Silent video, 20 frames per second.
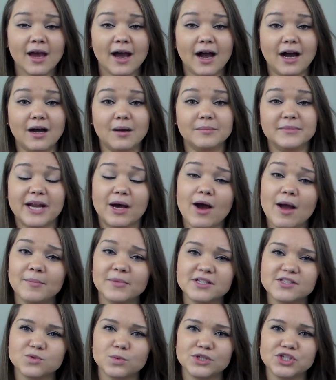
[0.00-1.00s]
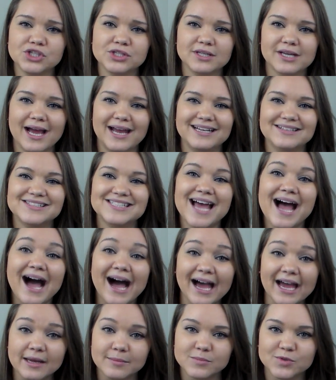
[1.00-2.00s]
Now I'm going to switch into kind of
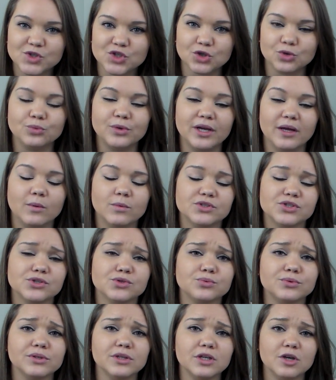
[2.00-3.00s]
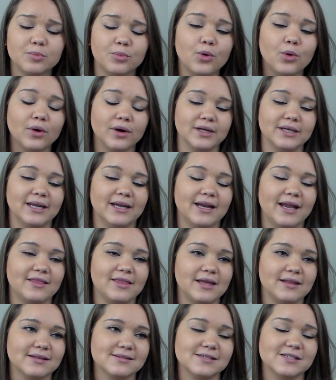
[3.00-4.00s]
times to read, which is really important, and I
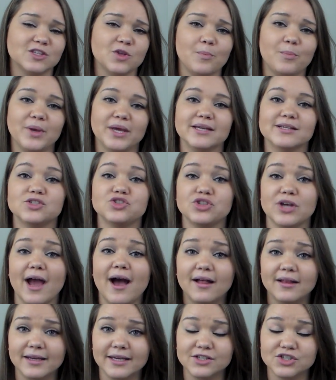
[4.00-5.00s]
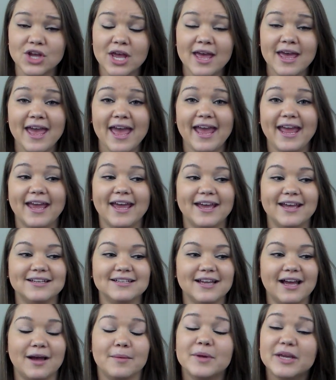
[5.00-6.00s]
think this is the biggest challenge
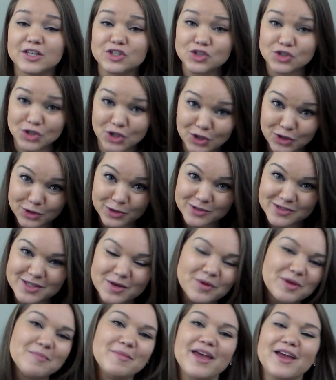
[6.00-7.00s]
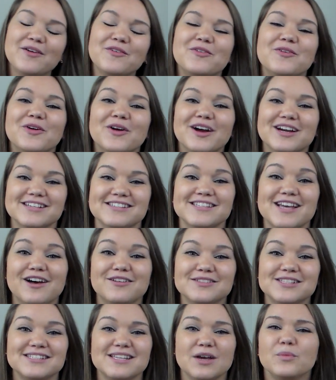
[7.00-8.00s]
and excuse that we make for
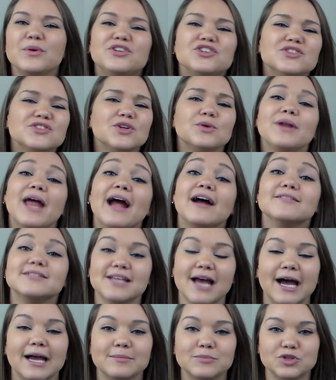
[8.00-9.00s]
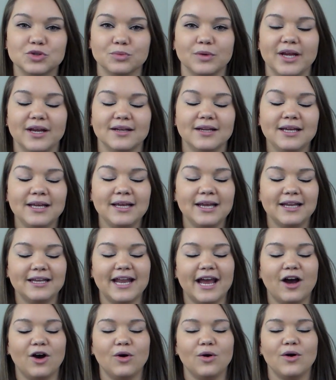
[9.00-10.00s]
ourselves, is that we just don't have time to read.
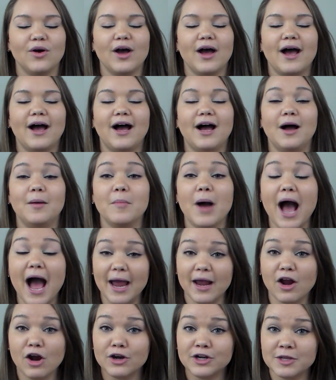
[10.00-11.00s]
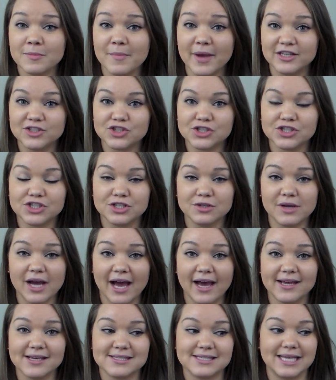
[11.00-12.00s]
Now, I already mentioned to you
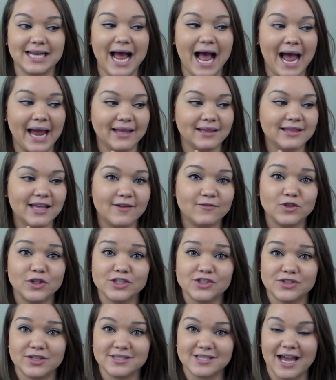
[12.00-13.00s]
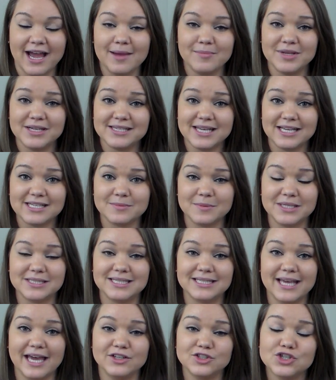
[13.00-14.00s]
guys that I leverage the time that it takes me
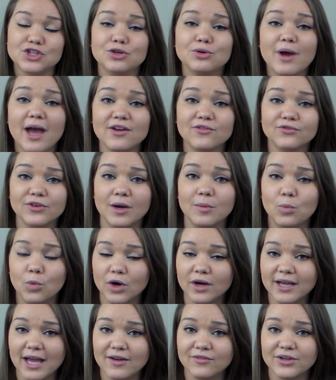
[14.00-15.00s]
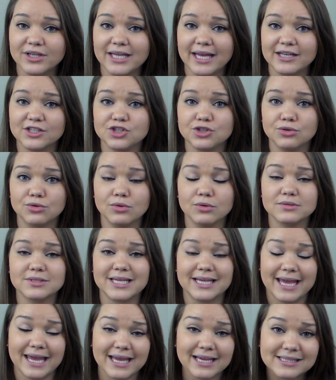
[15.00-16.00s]
to get to and from work every day to
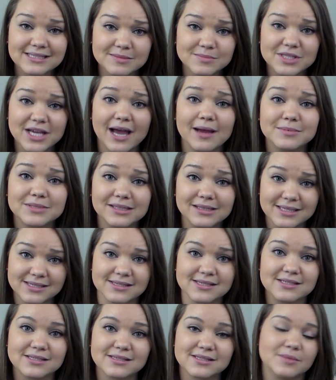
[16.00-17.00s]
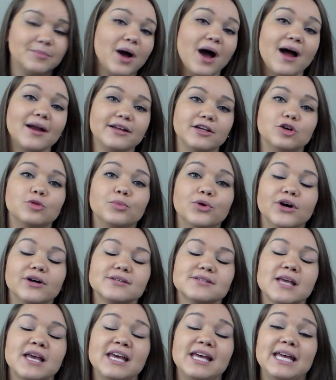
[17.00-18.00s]
take some time to listen to some
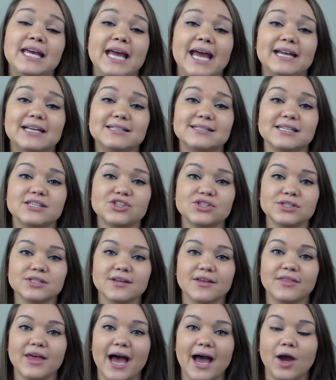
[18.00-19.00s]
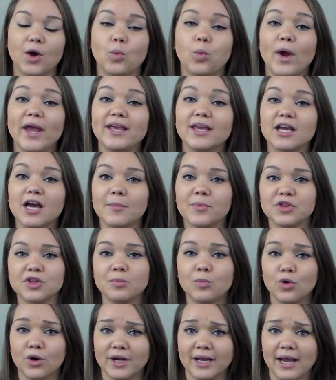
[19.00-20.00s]
audiobooks. In addition to that, waking up in the
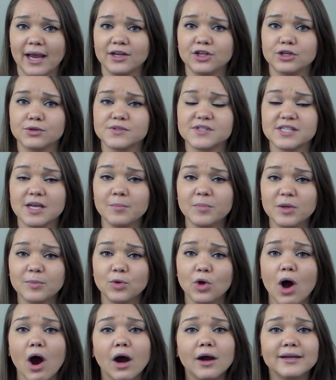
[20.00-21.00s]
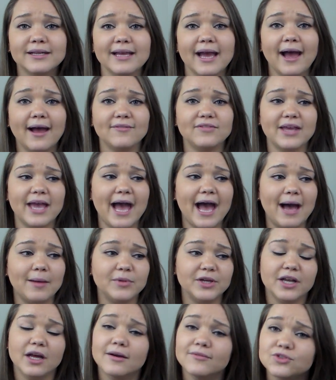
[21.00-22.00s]
morning, I know some people already have the
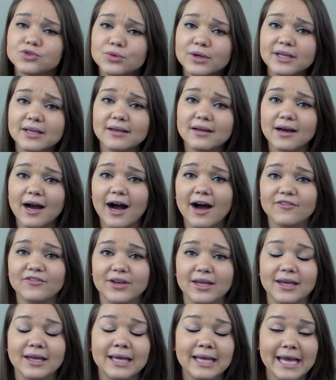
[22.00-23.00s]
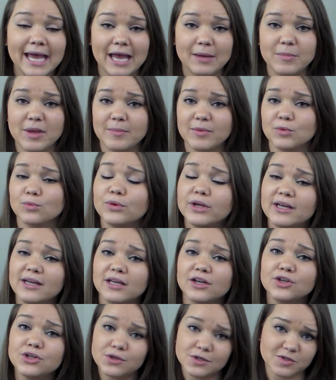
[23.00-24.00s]
habit of drinking coffee and maybe
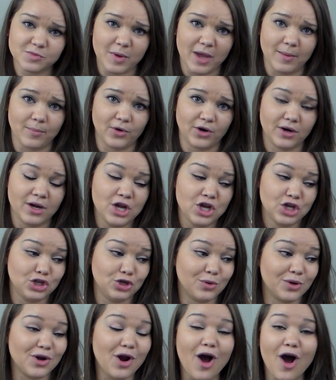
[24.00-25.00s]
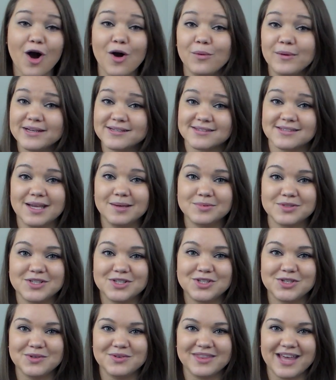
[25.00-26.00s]
reading a newspaper. You could always
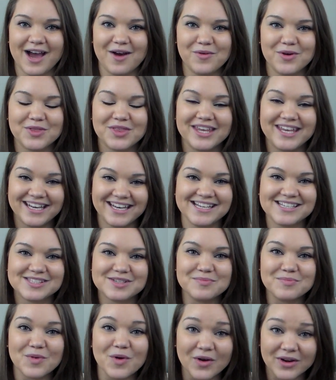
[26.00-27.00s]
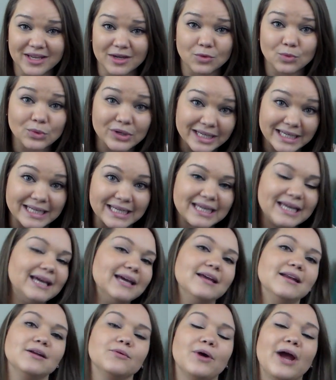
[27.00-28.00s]
substitute that with getting some morning reading
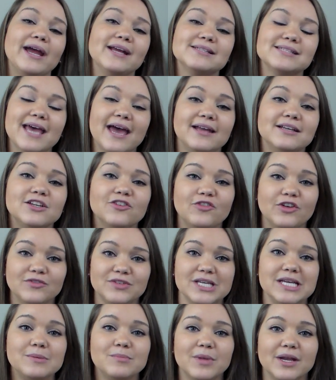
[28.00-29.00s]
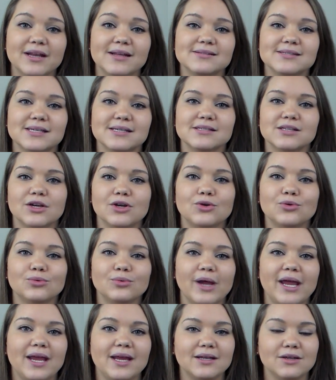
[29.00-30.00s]
in, right? 10 to 15 minutes is a
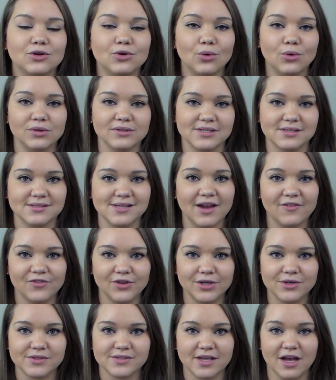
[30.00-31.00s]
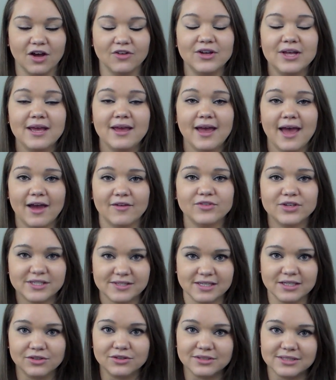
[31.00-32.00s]
great goal to set for yourself every
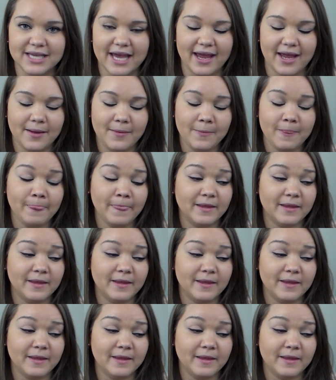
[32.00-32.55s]
single day.